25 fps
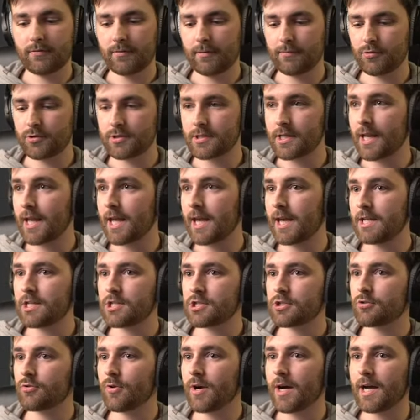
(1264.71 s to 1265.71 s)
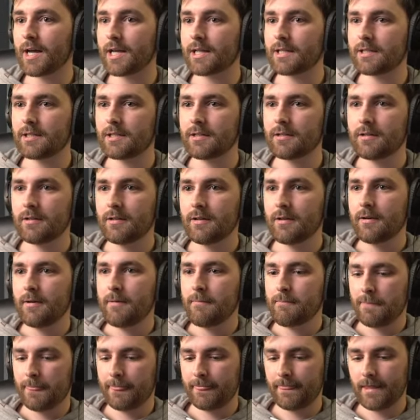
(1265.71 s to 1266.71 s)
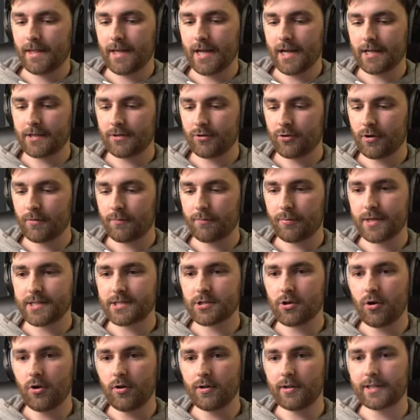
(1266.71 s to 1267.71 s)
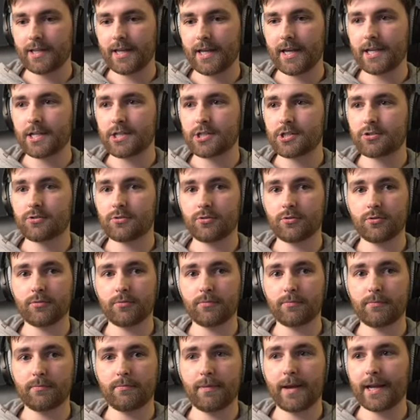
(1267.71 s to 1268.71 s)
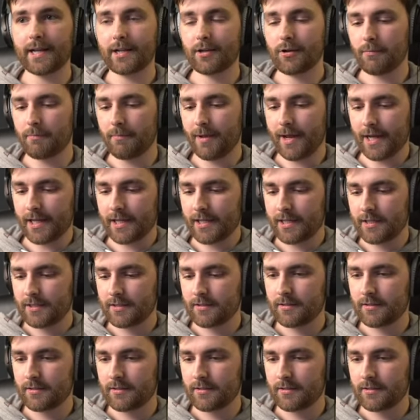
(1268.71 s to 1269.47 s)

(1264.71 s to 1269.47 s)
I'm using H to hide and you can press Alt H to make it come back.